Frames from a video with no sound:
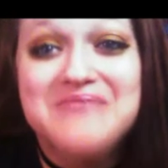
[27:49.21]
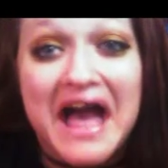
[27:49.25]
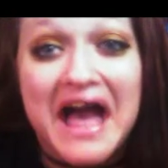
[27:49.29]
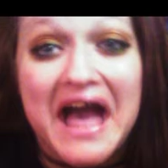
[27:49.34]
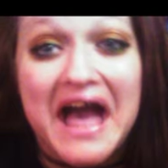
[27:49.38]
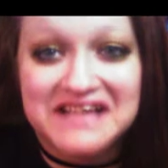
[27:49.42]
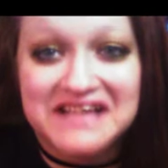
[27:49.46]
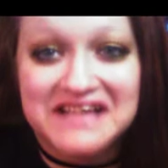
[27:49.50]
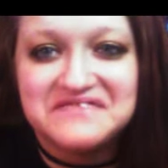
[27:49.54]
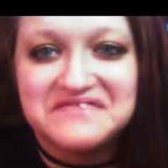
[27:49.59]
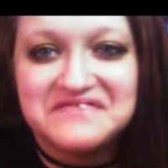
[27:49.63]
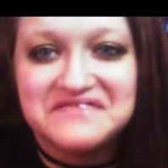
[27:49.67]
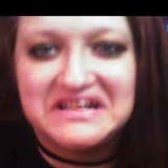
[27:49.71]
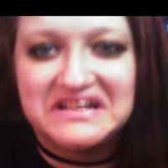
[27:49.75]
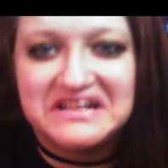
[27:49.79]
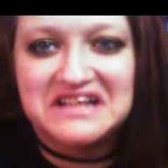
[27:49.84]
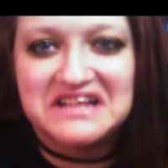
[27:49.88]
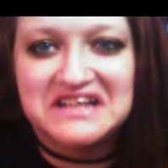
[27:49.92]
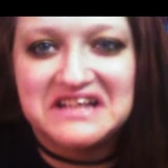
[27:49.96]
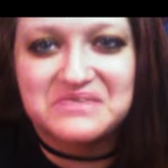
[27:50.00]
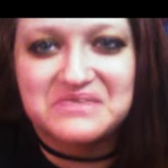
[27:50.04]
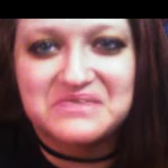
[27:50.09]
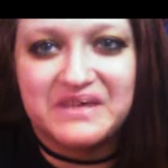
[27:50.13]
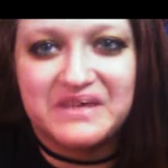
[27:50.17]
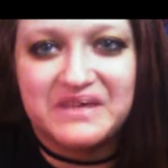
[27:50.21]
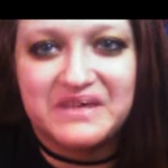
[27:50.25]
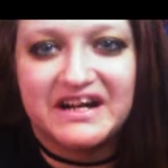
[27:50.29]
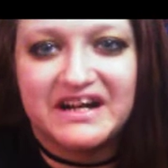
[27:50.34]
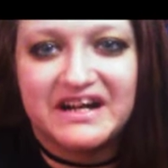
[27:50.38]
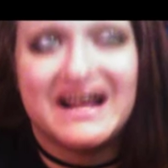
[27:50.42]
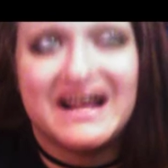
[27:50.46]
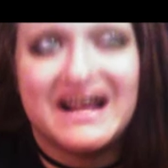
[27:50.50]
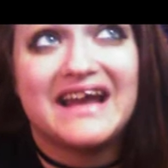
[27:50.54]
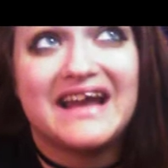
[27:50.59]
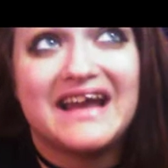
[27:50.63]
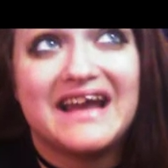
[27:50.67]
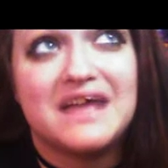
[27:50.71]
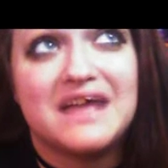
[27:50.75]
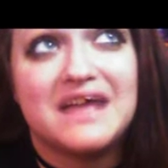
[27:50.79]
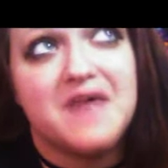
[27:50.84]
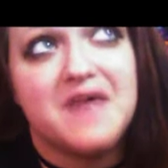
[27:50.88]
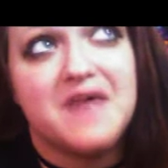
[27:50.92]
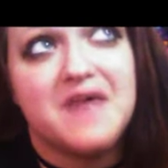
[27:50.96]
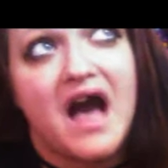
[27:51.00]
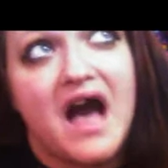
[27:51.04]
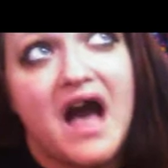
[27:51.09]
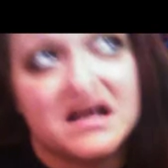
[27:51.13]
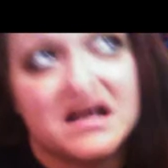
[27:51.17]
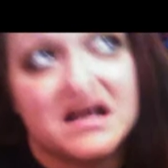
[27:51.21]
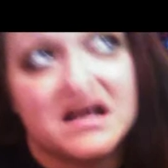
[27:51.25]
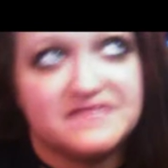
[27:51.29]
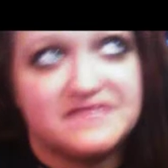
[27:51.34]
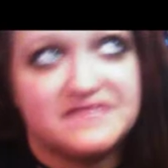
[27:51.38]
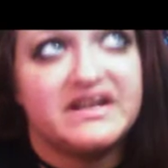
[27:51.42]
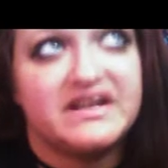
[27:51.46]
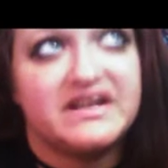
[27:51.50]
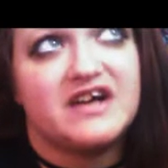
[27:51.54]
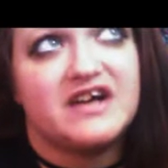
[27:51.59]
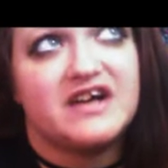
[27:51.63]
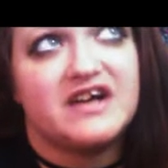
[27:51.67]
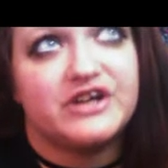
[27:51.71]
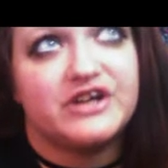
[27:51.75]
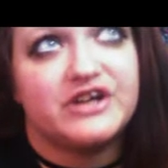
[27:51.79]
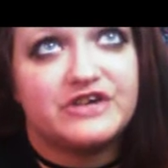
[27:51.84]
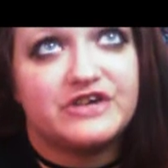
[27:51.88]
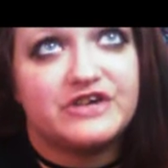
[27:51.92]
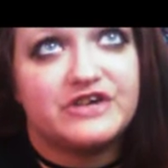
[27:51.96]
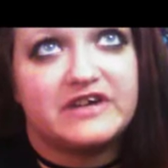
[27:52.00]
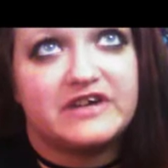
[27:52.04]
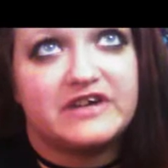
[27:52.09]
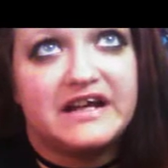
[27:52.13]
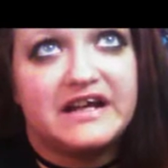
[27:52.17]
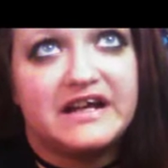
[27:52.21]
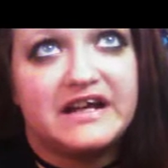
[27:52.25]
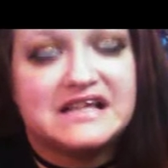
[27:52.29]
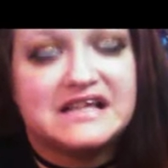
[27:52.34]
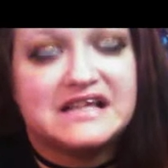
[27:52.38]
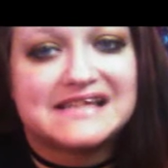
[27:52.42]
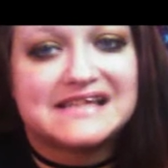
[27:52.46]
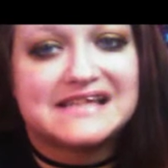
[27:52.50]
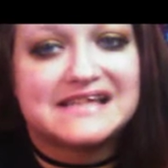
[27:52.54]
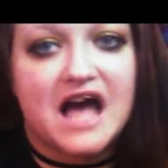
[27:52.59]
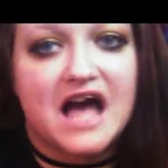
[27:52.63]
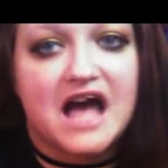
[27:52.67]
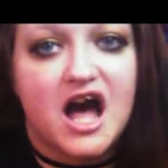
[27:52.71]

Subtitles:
actively on Twitter and I'm actively on Goodreads.